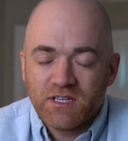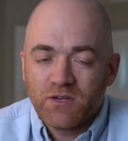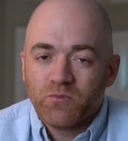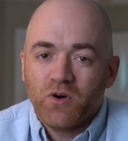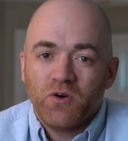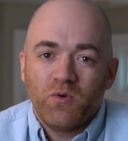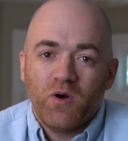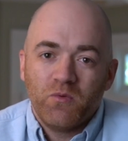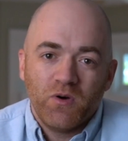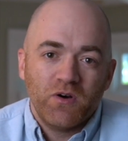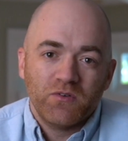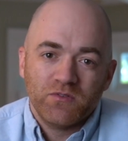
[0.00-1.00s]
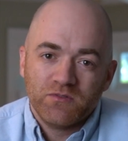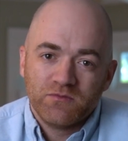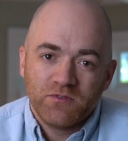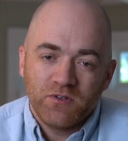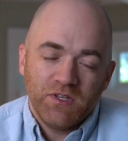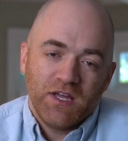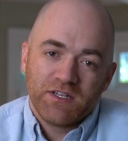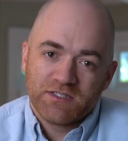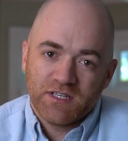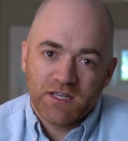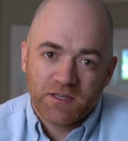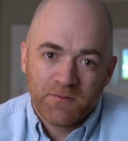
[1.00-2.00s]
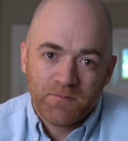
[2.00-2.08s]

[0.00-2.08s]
like, whoa, hold on a sec.